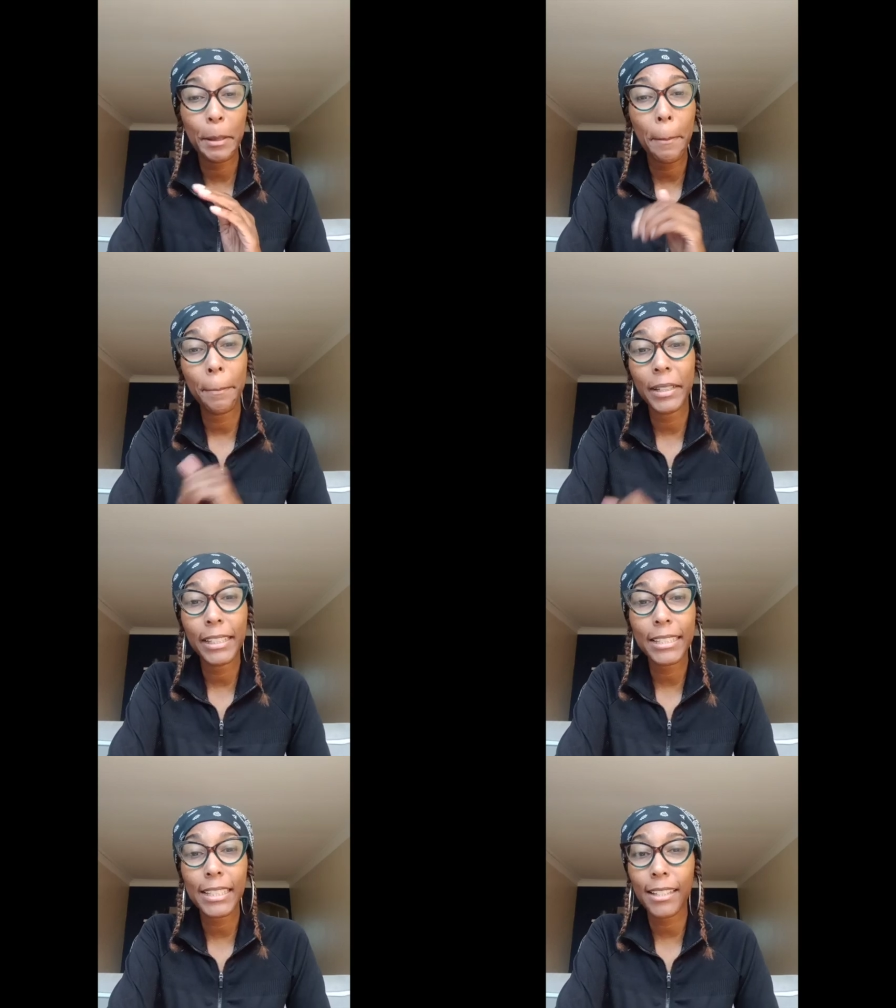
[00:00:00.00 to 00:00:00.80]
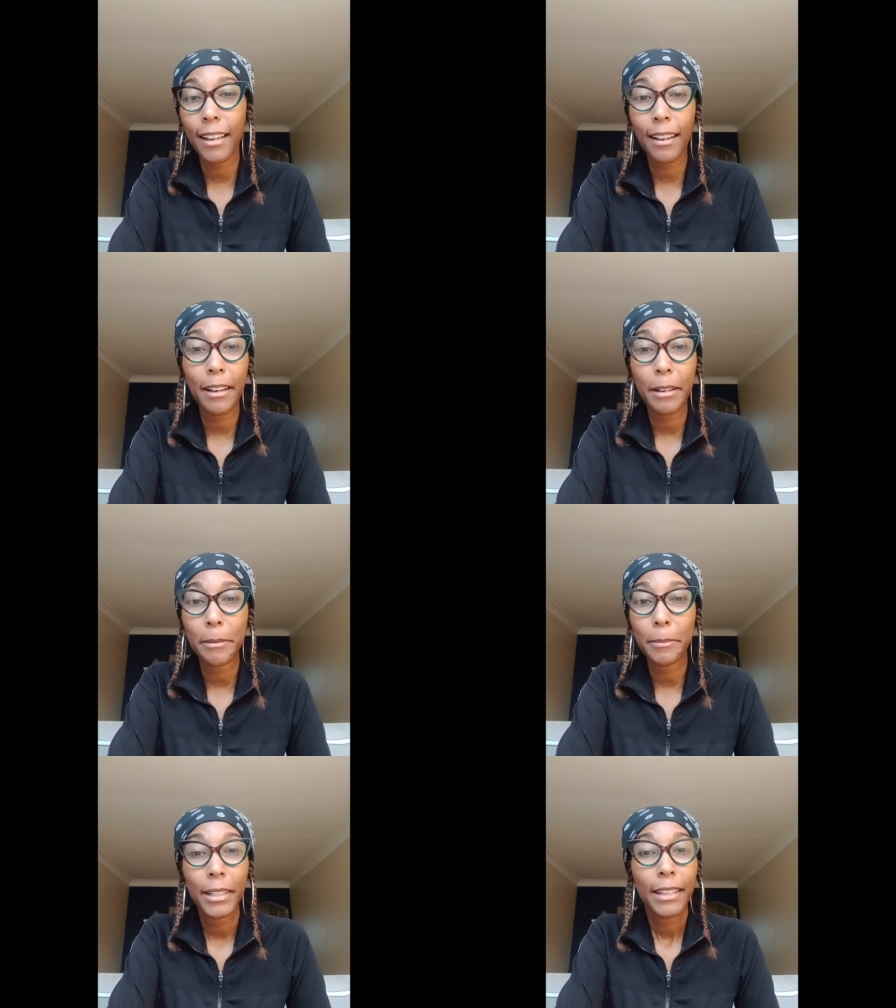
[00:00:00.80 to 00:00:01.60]
but
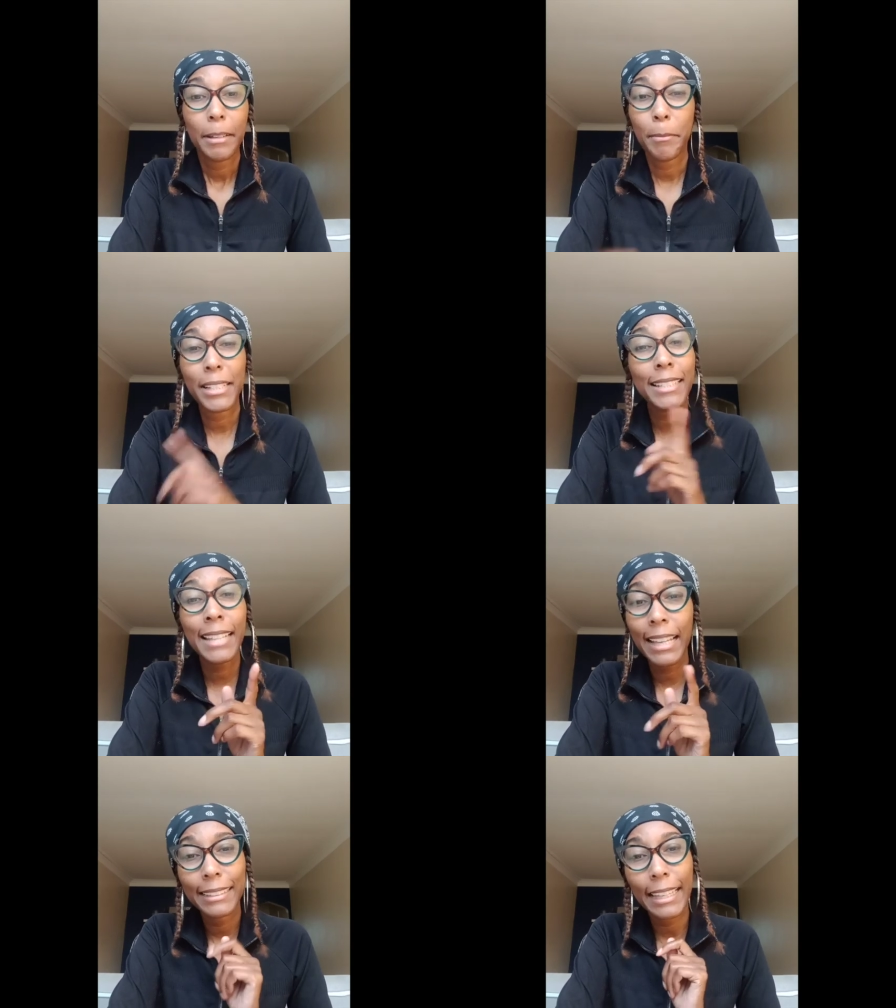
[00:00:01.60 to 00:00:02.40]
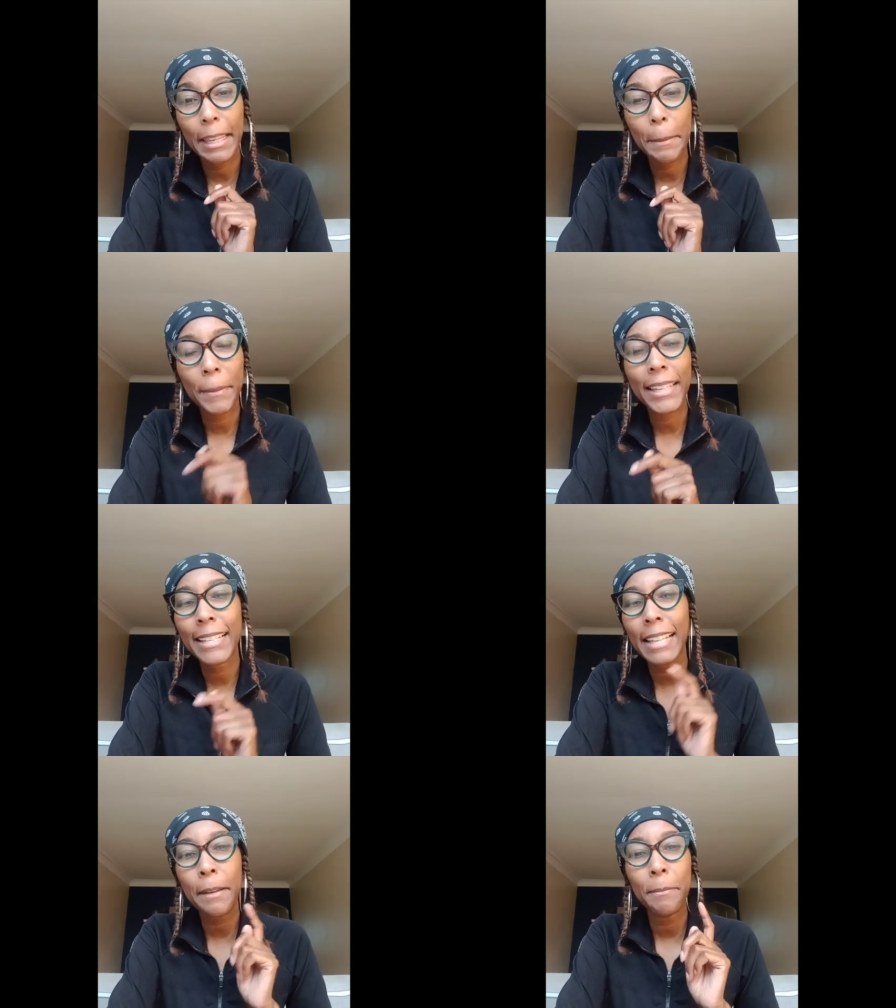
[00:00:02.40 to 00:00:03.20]
um, but it's not late
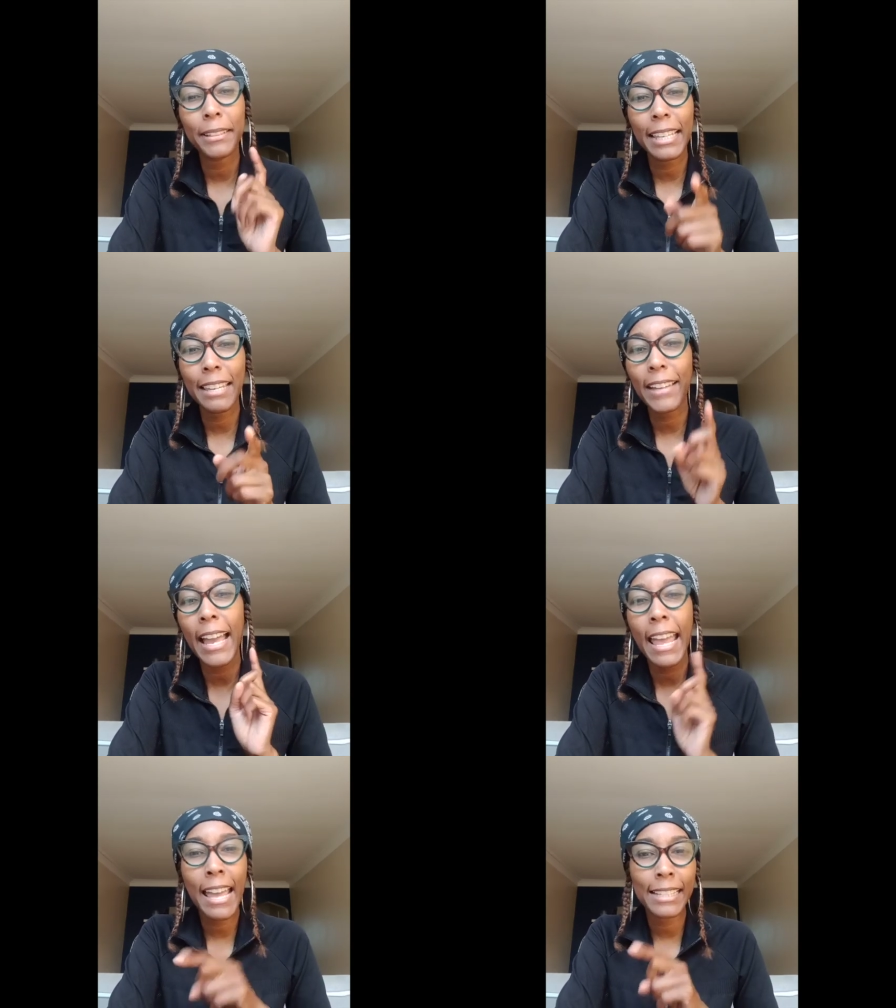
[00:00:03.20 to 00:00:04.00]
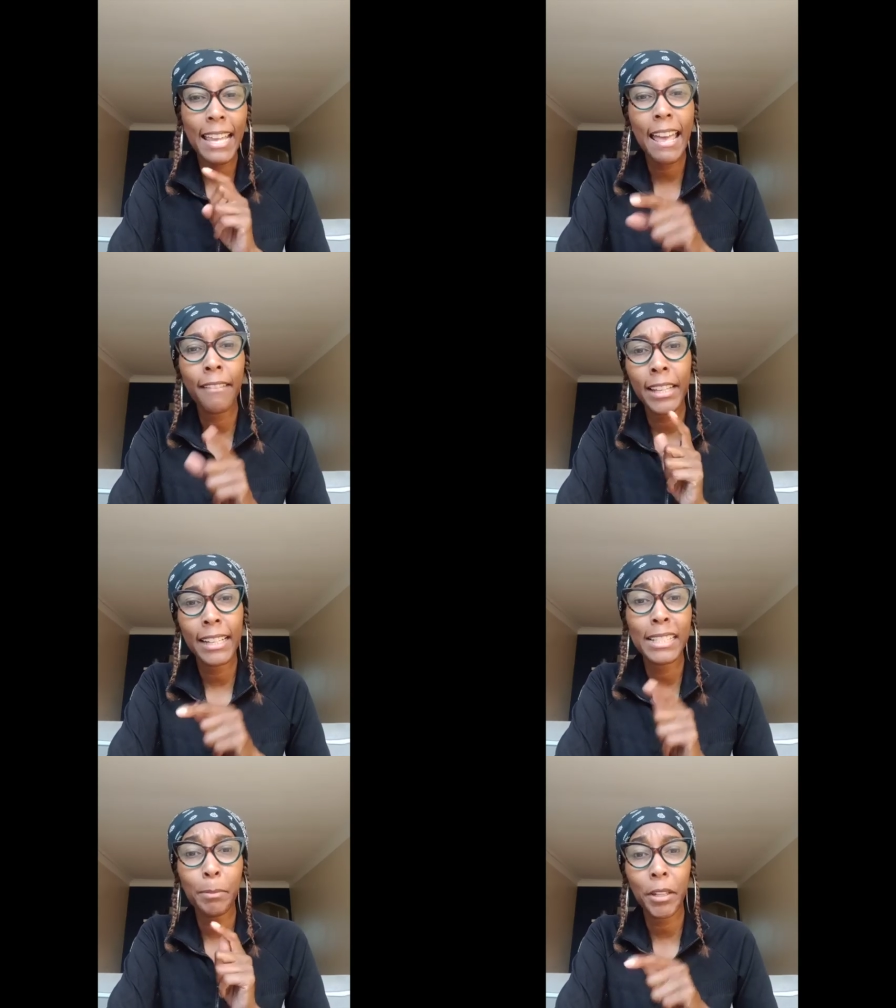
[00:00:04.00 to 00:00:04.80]
because I believe I had to have that
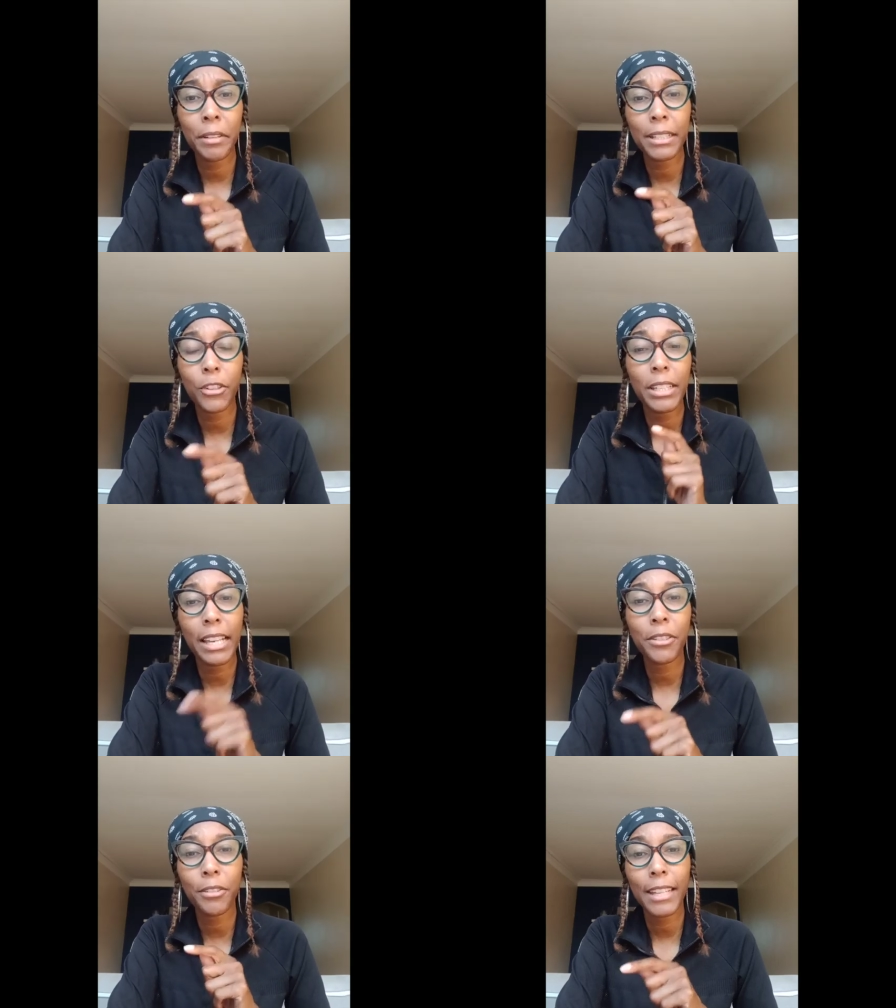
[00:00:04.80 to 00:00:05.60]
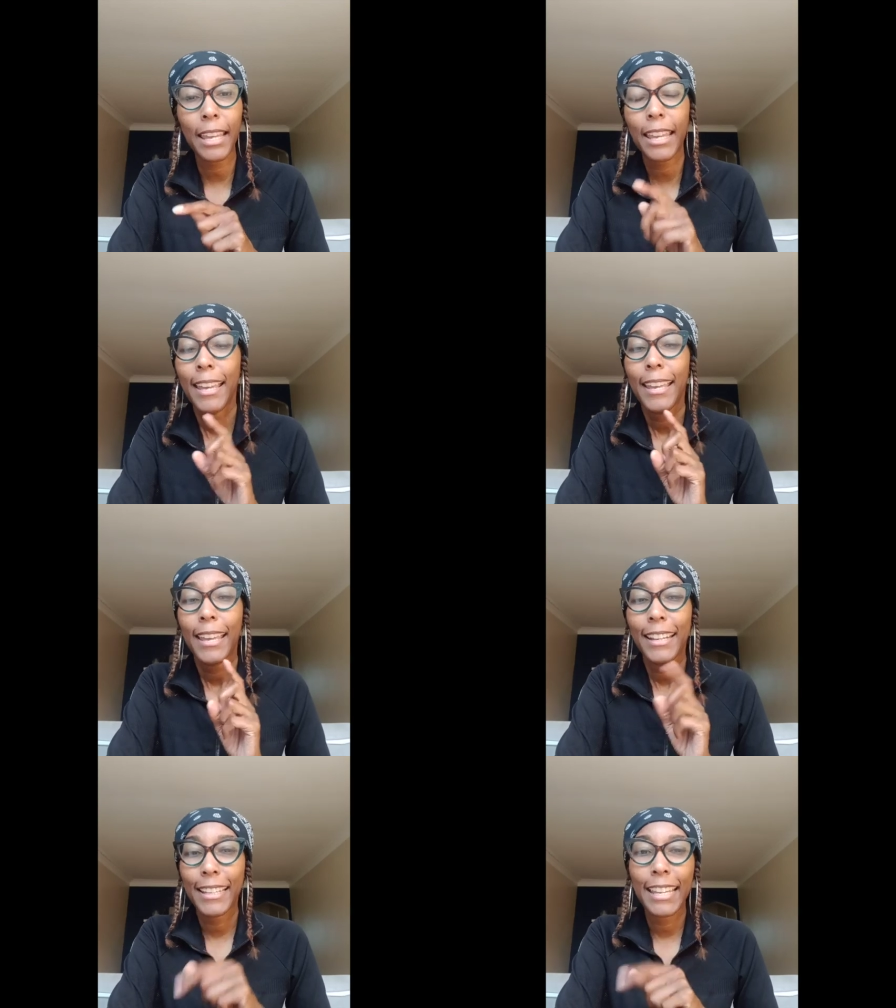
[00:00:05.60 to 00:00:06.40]
experience on yesterday
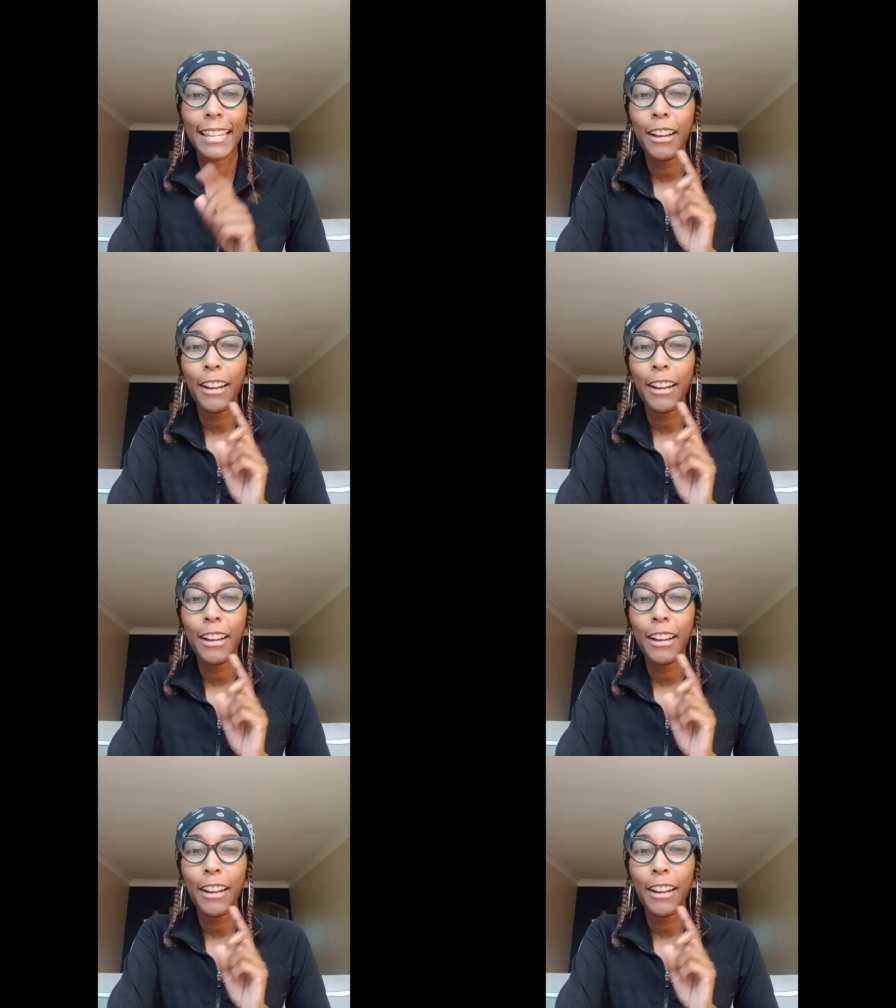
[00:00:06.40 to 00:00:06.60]
and again,